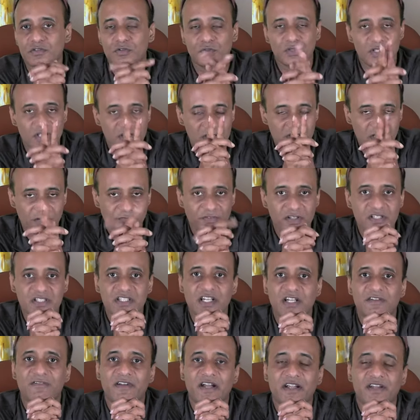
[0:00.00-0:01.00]
So this is the
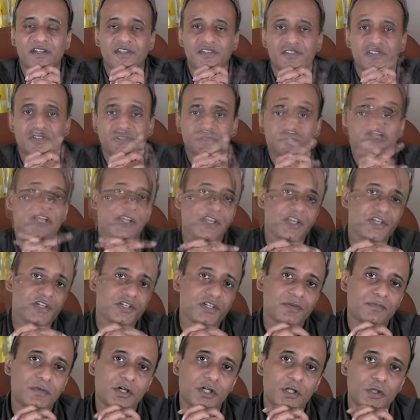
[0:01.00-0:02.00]
first advantage.
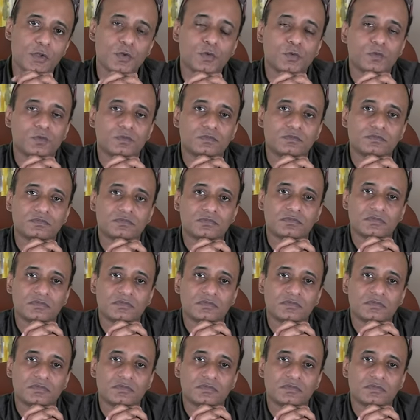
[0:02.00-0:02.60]
Advantage number two,